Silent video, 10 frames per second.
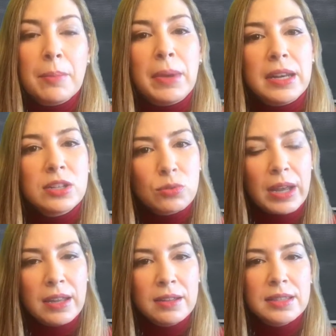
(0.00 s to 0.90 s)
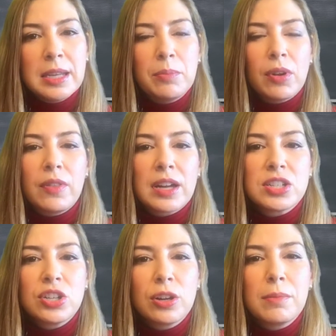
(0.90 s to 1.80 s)
By this way, the
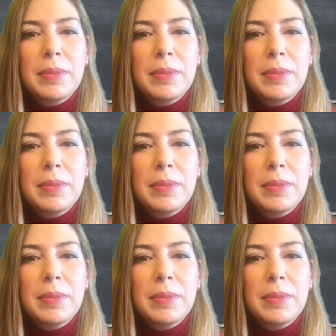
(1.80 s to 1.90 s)
production